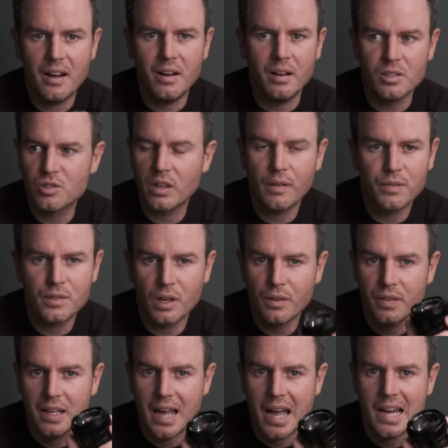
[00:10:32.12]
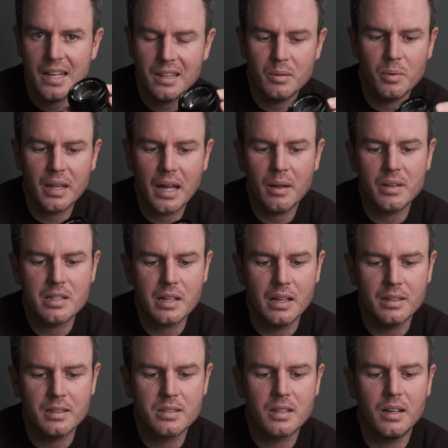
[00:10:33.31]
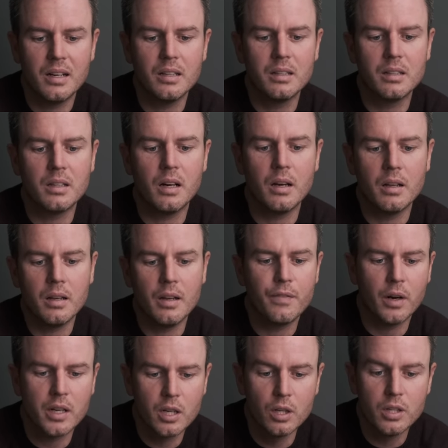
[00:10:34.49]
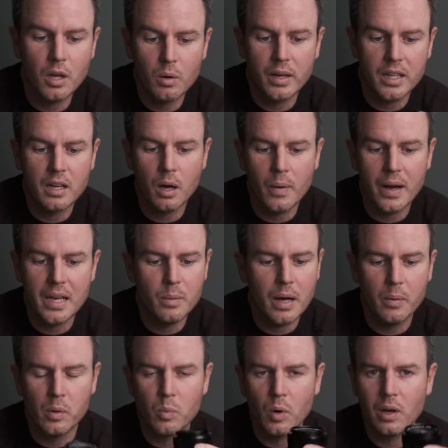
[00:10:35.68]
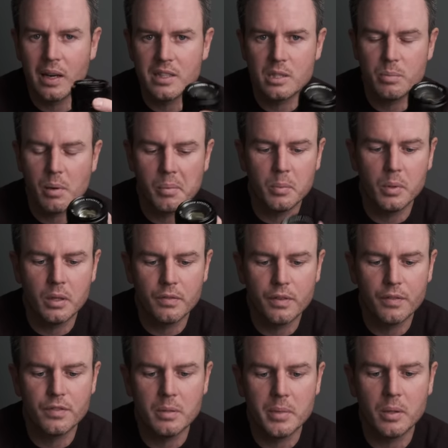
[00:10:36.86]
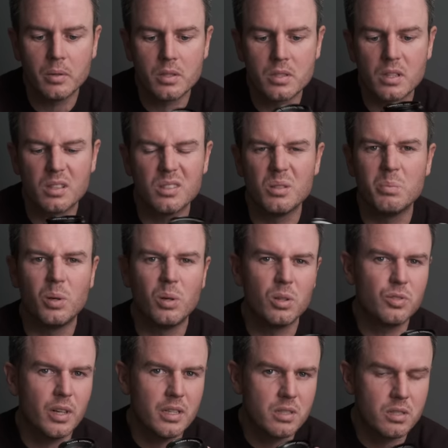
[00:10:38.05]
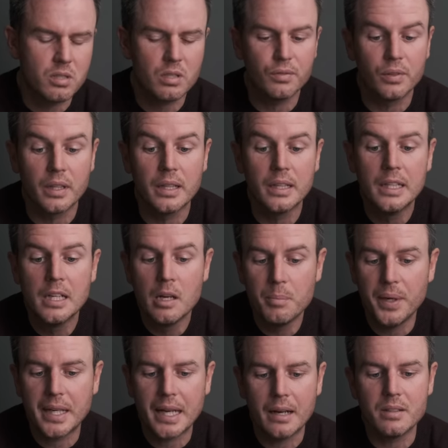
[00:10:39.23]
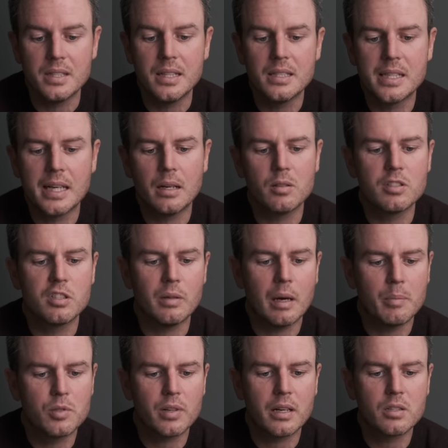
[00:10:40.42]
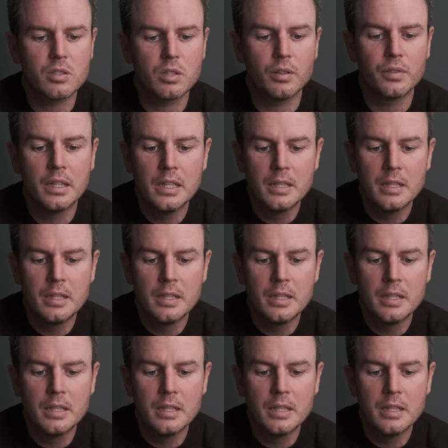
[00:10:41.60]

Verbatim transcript: uh, street photography, anything without this lens. And I, if I could only go anywhere with one lens, it probably be a 50 mil because I could do portraits and stuff with it, pick out details, do abstract stuff.